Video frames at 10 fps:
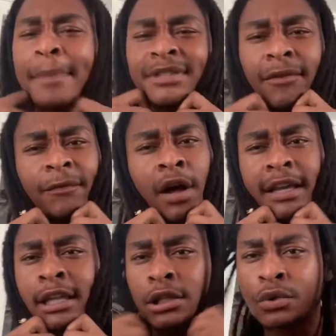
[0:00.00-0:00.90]

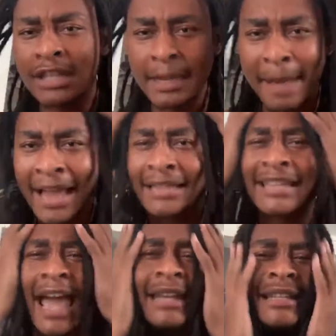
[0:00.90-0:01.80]
Absolutely. My
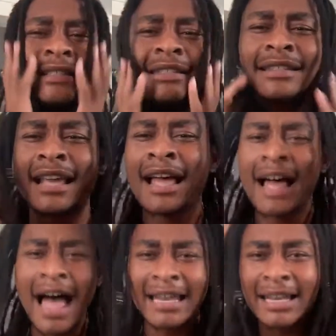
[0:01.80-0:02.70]
antennas.
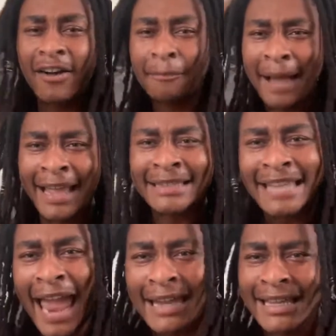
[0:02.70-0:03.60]
I love my
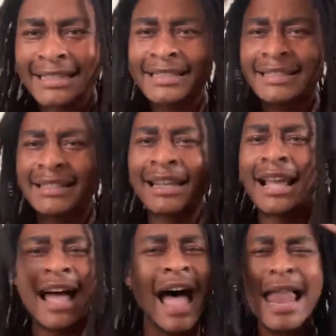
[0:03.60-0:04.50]
antennas.
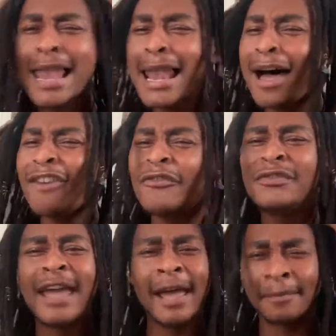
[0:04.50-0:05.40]
I love
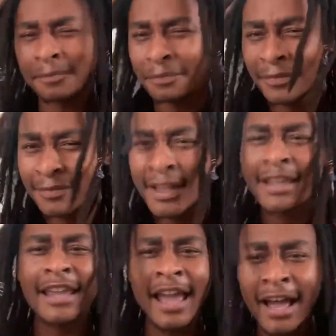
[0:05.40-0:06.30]
them.
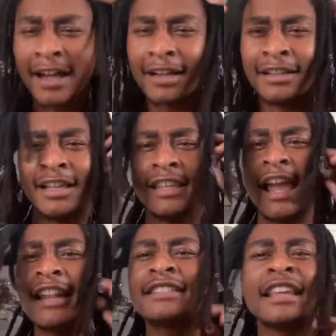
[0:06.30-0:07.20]
Yeah.
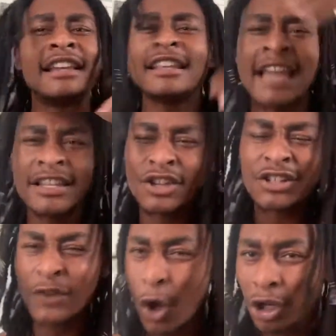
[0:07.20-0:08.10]
Yeah, this ain't this ain't
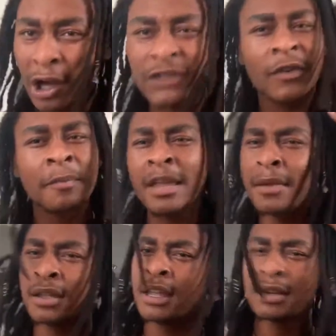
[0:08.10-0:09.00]
just no looks for me.
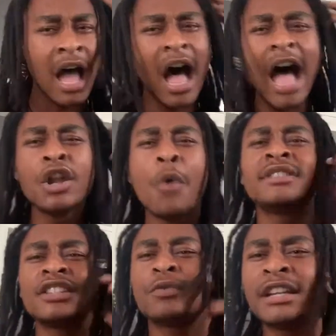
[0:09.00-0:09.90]
Now I know what
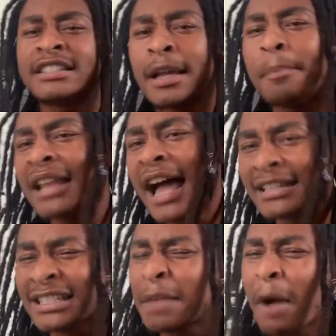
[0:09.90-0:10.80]
this really
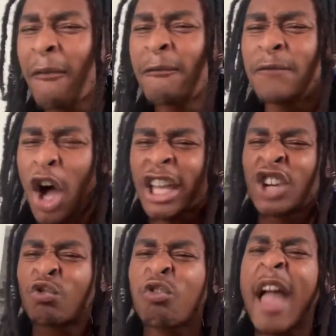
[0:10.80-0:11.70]
symbolizes. I'm a
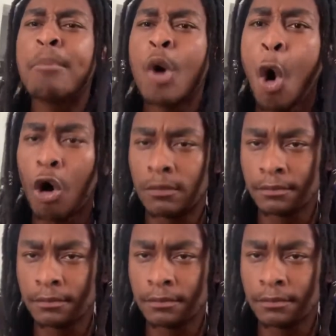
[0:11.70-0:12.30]
fucking rebel.